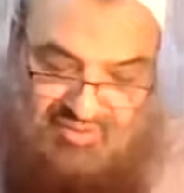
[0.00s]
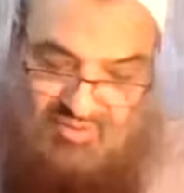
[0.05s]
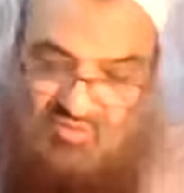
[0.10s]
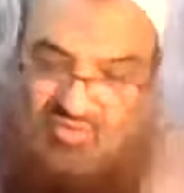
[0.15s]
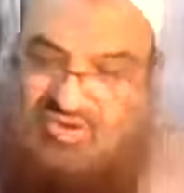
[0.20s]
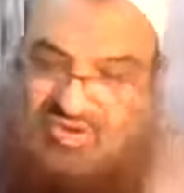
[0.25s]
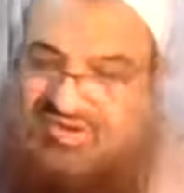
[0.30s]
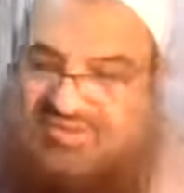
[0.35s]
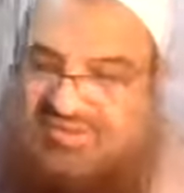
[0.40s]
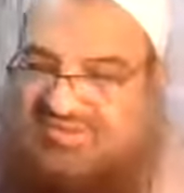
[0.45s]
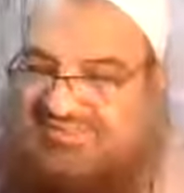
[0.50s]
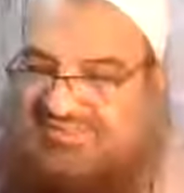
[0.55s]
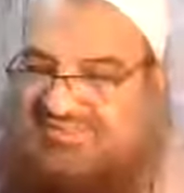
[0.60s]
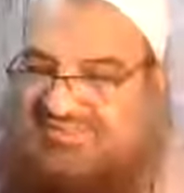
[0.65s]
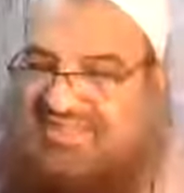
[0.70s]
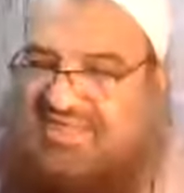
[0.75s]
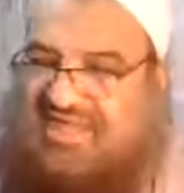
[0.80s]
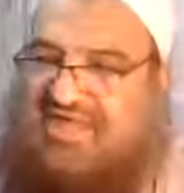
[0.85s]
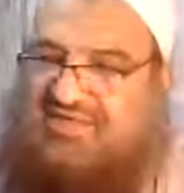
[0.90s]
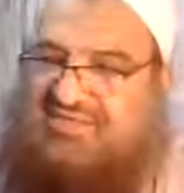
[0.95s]
Whereas
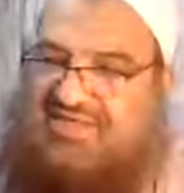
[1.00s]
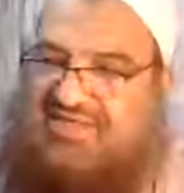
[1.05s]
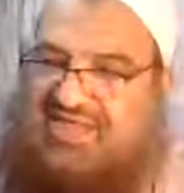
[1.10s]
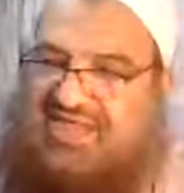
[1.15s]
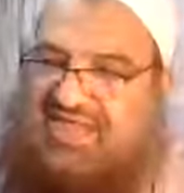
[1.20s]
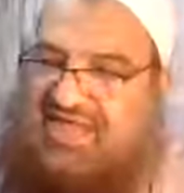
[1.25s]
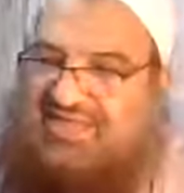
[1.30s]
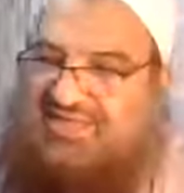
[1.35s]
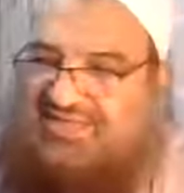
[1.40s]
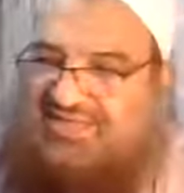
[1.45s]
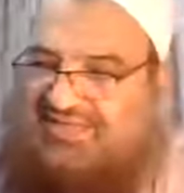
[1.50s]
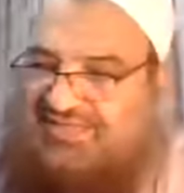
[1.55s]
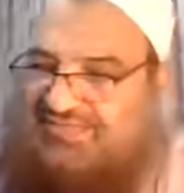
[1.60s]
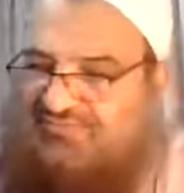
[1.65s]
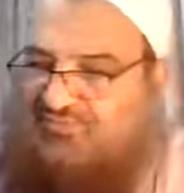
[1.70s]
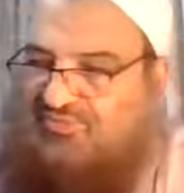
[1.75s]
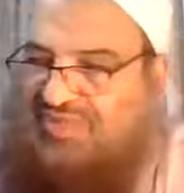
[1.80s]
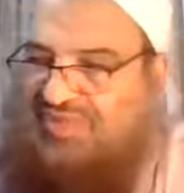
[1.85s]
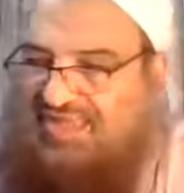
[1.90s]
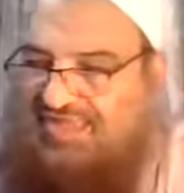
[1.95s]
the other
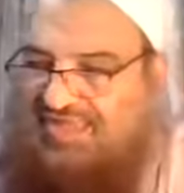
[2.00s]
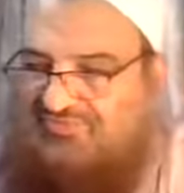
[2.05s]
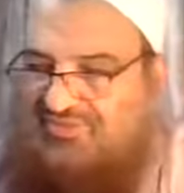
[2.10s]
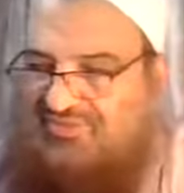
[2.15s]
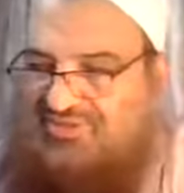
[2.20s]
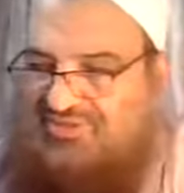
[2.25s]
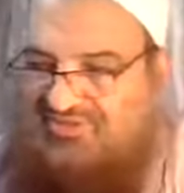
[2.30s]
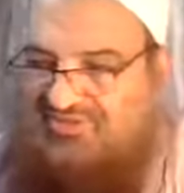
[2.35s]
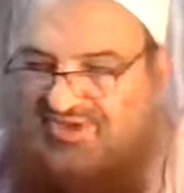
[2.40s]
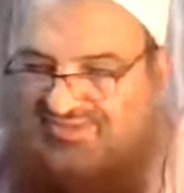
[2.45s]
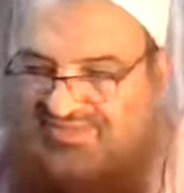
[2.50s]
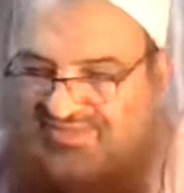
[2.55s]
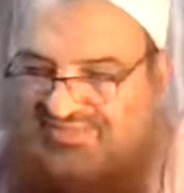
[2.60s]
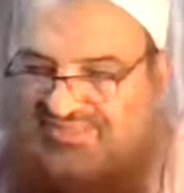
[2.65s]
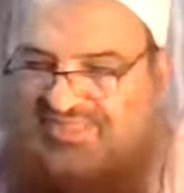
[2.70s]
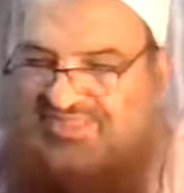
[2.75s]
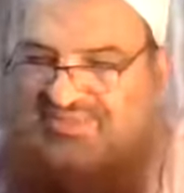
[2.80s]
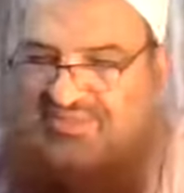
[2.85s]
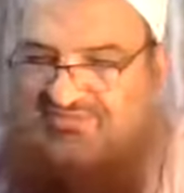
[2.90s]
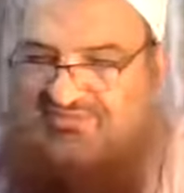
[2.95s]
hadith, we have the narrators,
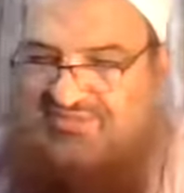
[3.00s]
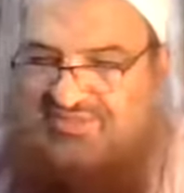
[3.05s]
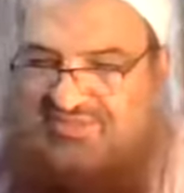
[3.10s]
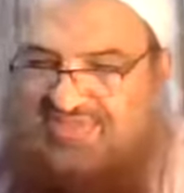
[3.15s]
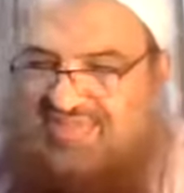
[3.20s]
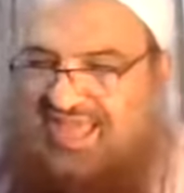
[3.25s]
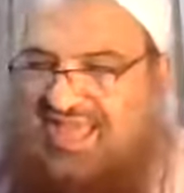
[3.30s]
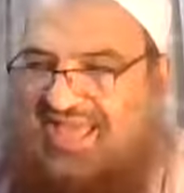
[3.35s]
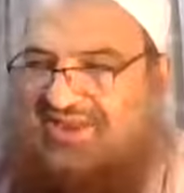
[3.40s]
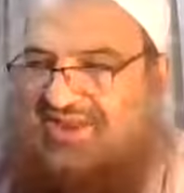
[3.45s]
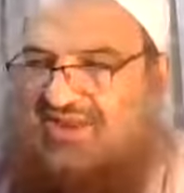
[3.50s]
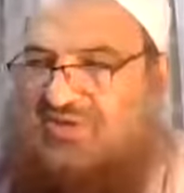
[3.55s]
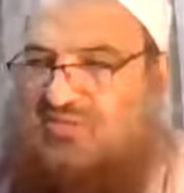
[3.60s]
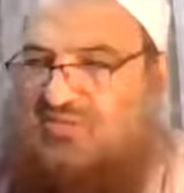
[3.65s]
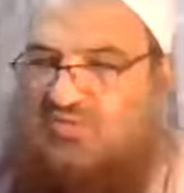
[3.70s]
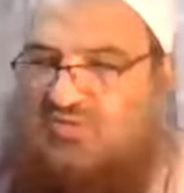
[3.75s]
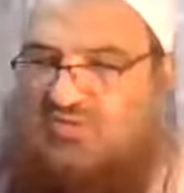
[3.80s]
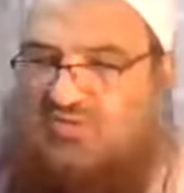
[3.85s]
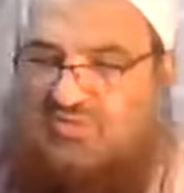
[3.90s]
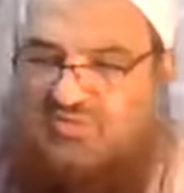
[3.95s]
they differ. They added a
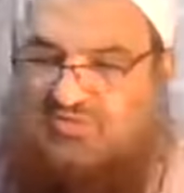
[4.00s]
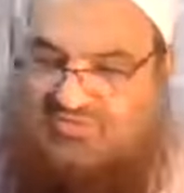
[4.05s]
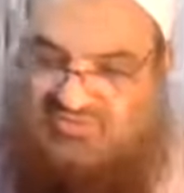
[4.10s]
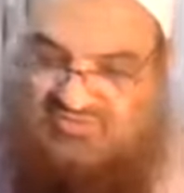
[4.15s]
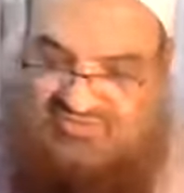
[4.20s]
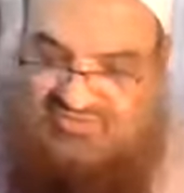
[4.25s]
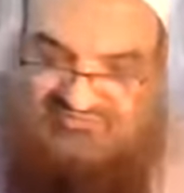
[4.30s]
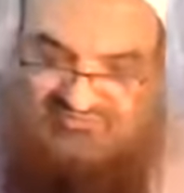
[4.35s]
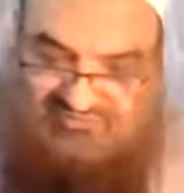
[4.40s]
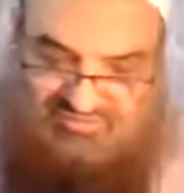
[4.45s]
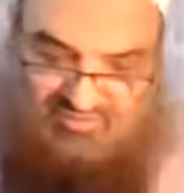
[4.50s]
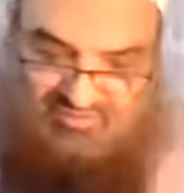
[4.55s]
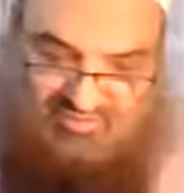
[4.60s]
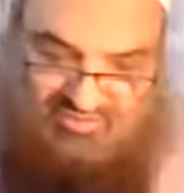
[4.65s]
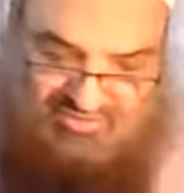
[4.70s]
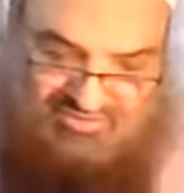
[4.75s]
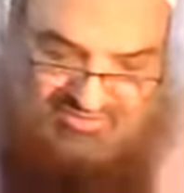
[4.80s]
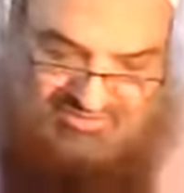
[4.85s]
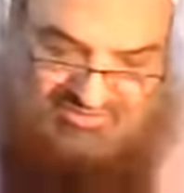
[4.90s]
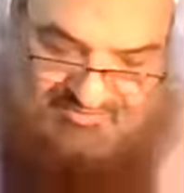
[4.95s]
word or different
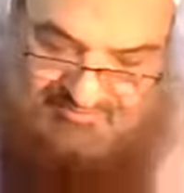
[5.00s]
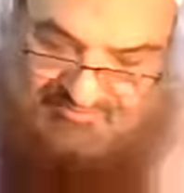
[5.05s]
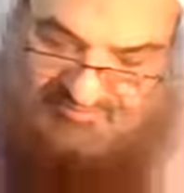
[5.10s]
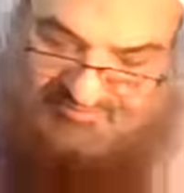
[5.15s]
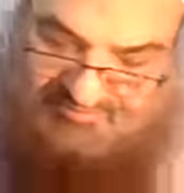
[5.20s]
word.